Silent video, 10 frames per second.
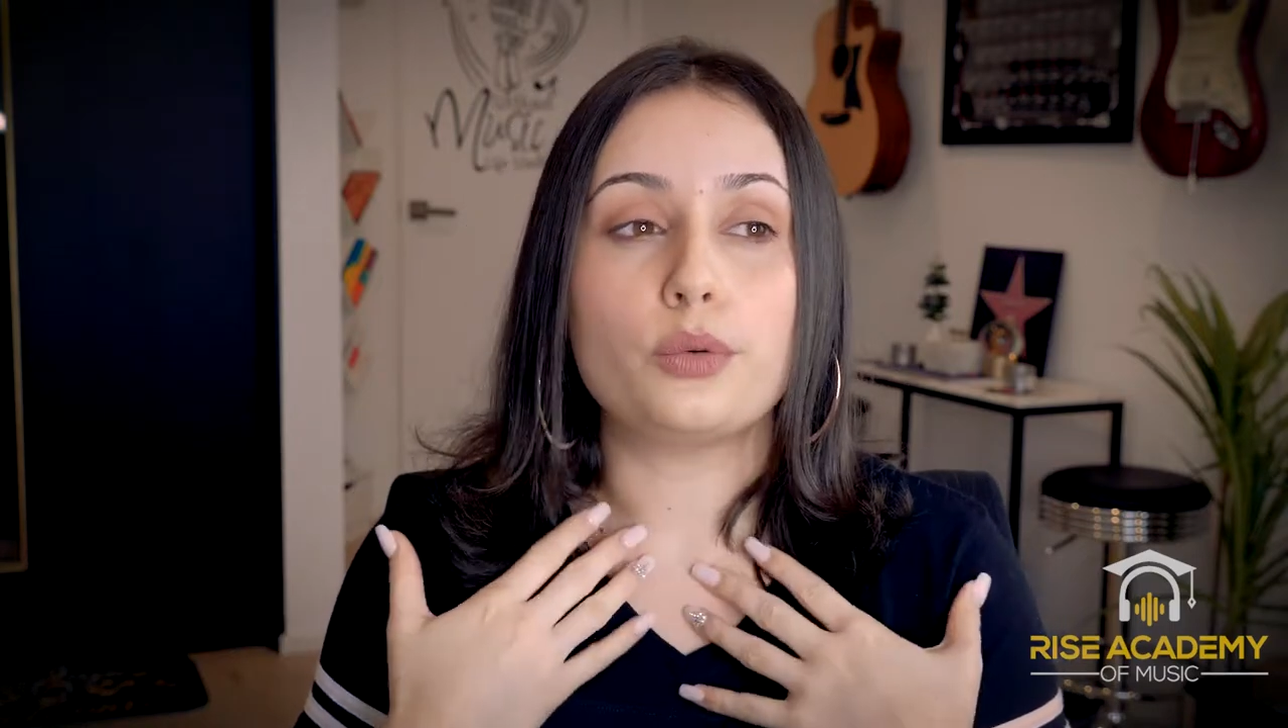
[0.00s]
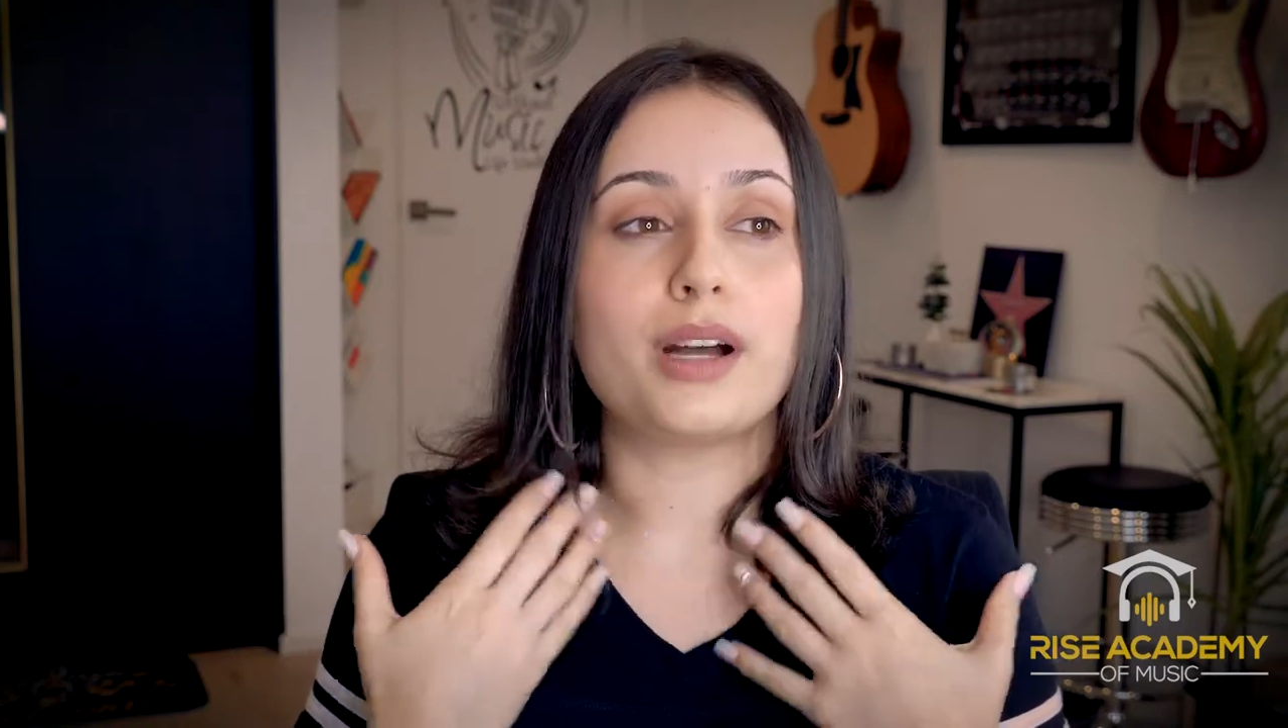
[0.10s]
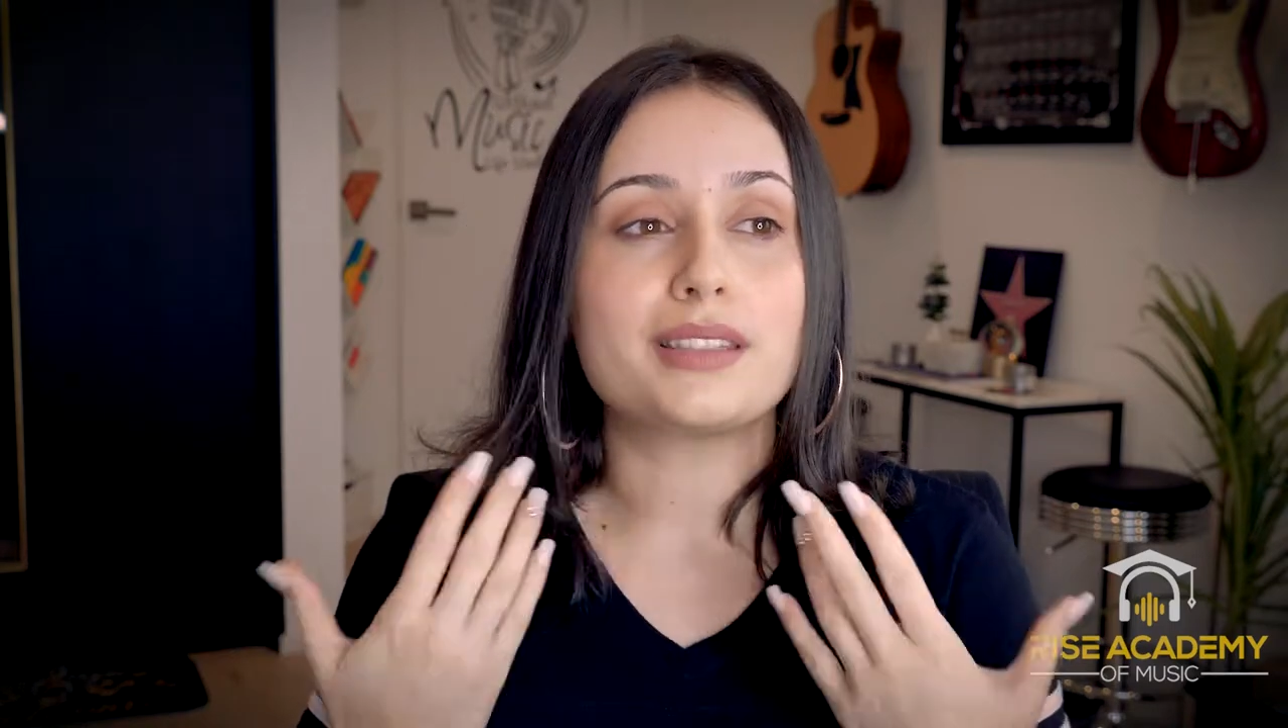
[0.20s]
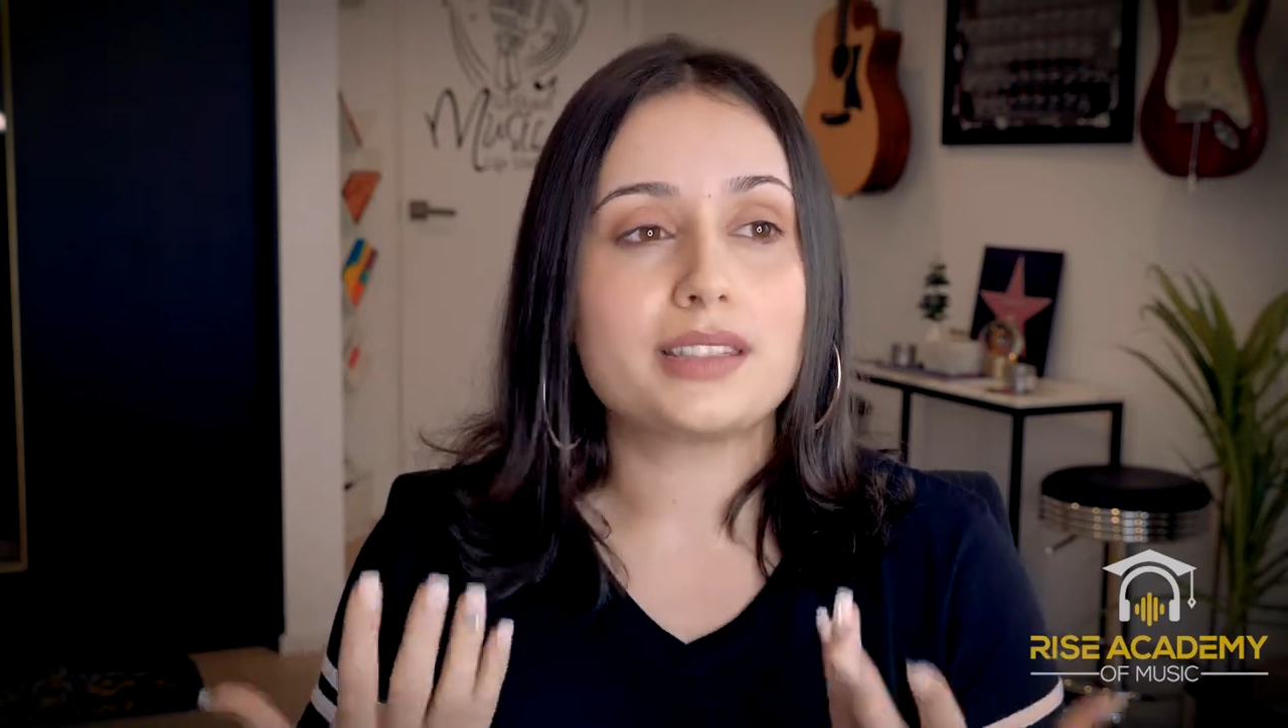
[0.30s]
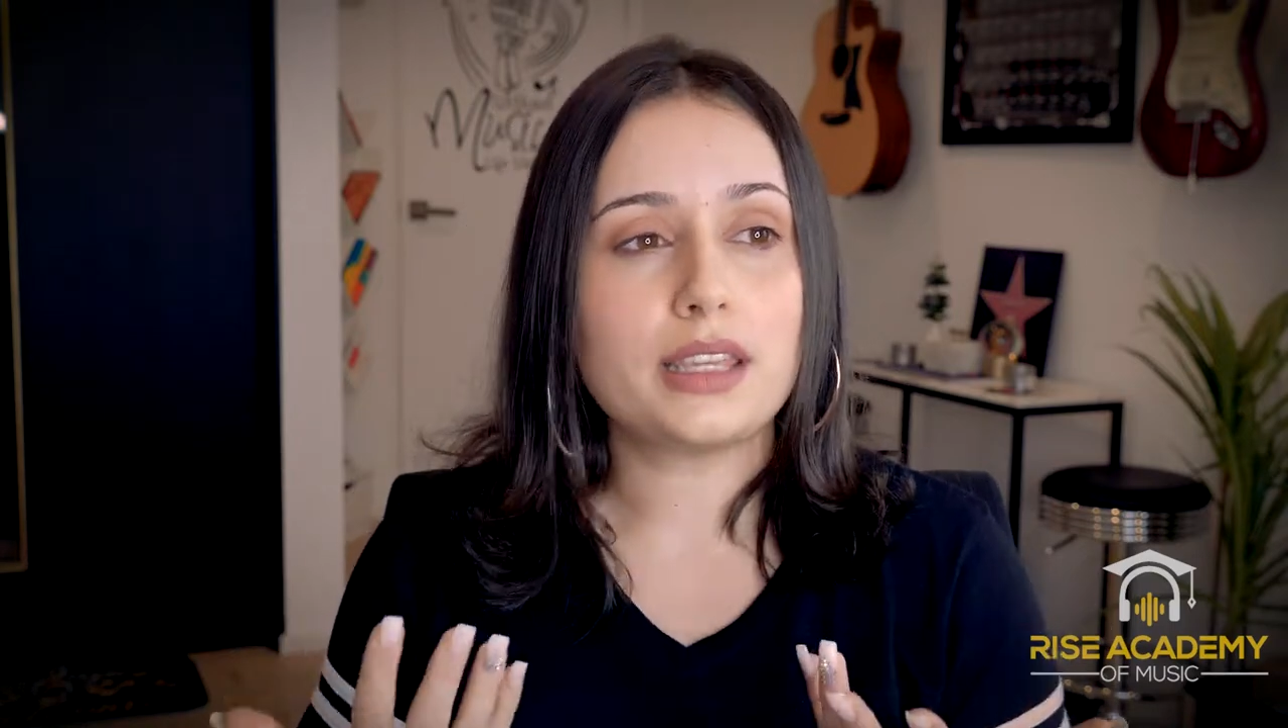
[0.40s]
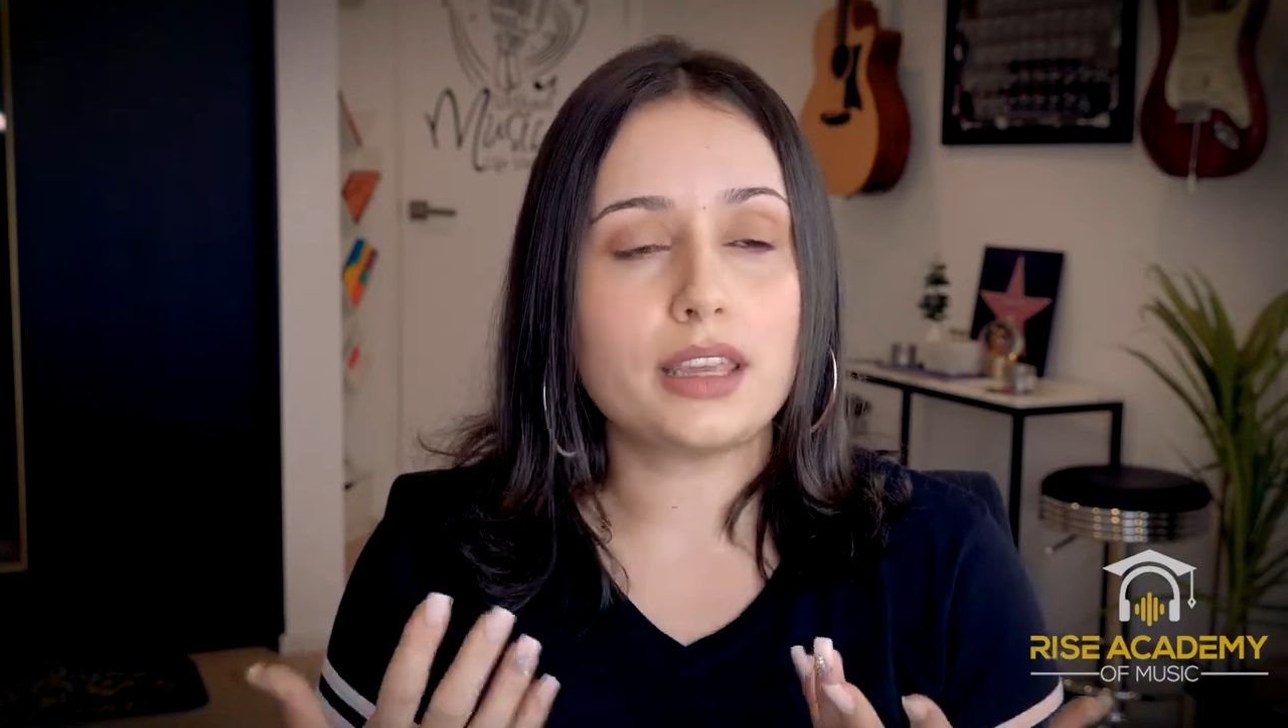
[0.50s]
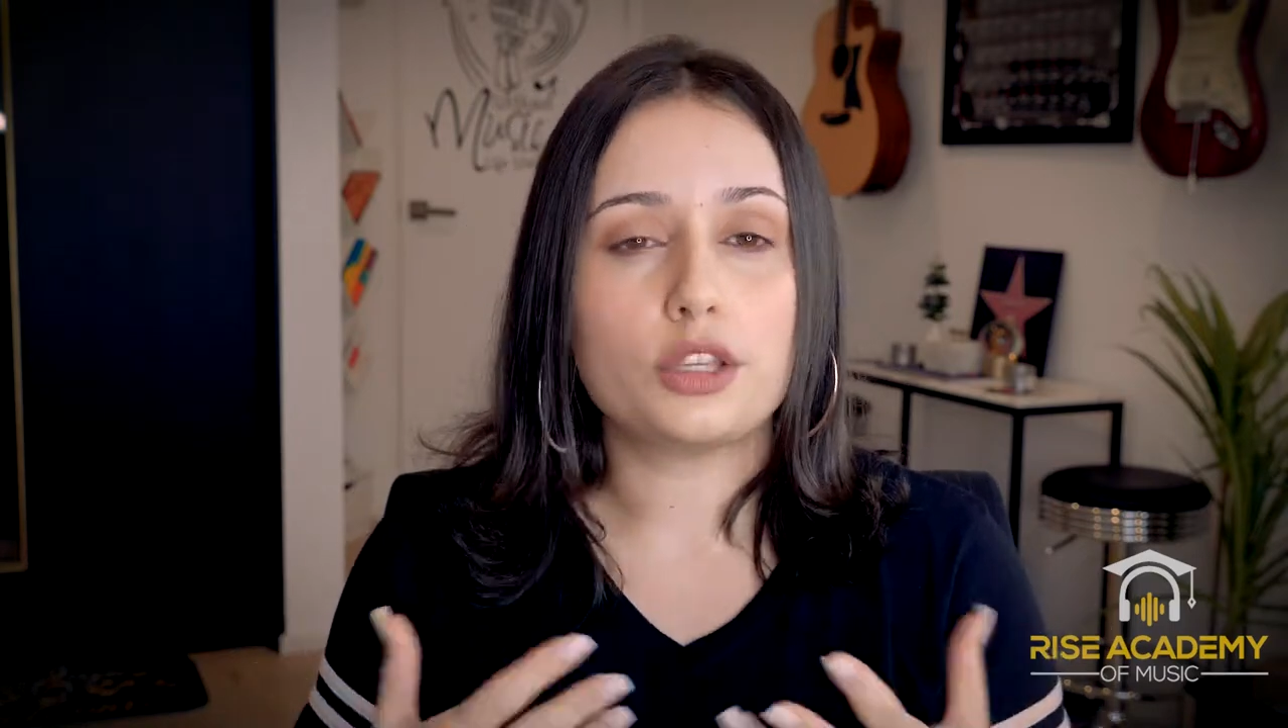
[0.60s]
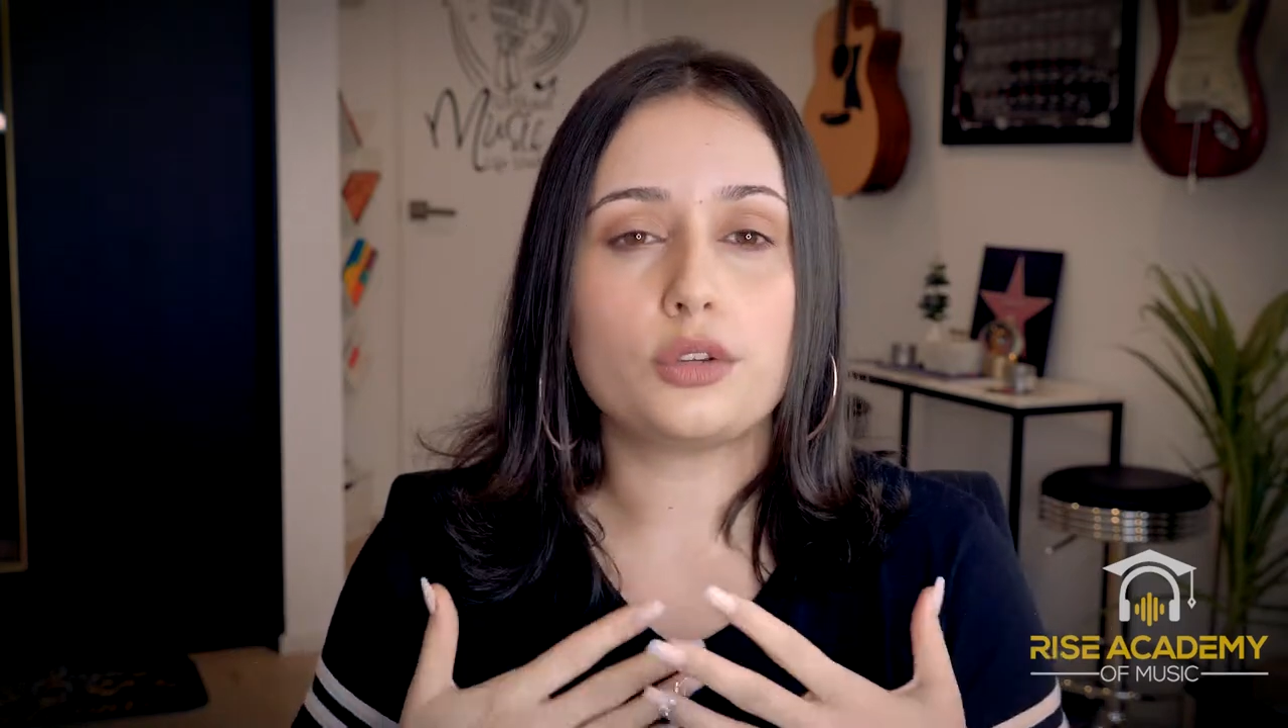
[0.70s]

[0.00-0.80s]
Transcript: you are singing,